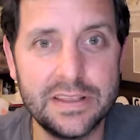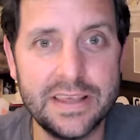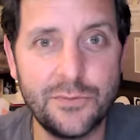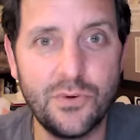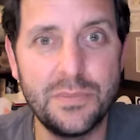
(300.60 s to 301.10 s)

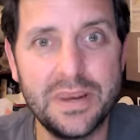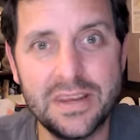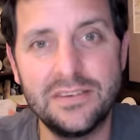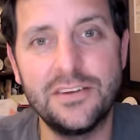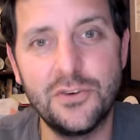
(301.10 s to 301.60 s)
let women
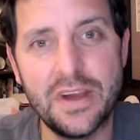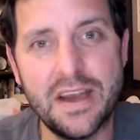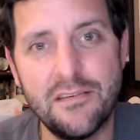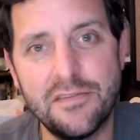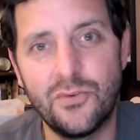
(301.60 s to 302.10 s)
continue to
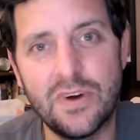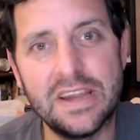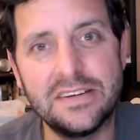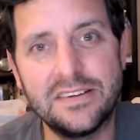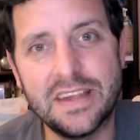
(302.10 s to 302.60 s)
have
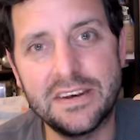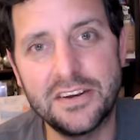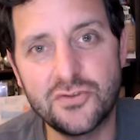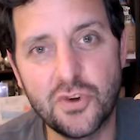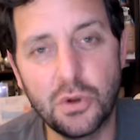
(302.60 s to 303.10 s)
rights and
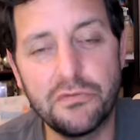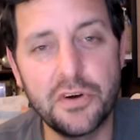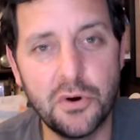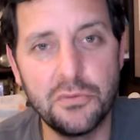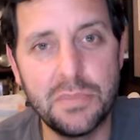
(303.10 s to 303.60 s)
control over
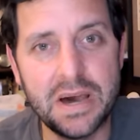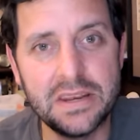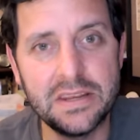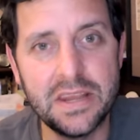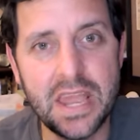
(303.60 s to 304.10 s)
their own
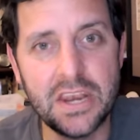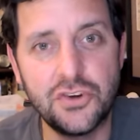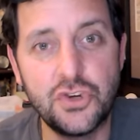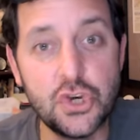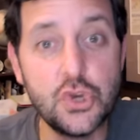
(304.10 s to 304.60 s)
body. And
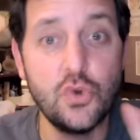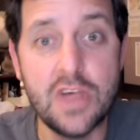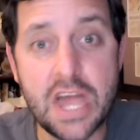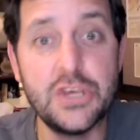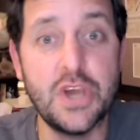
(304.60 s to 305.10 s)
to do
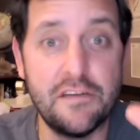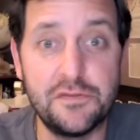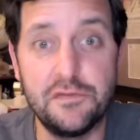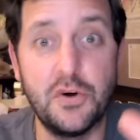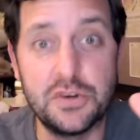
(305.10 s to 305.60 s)
that, you have
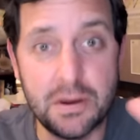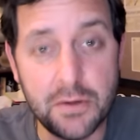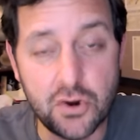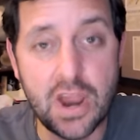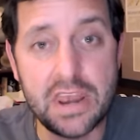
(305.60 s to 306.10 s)
to vote
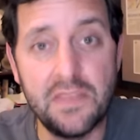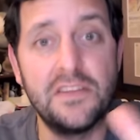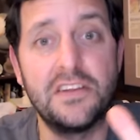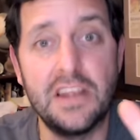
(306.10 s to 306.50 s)
Democrat in this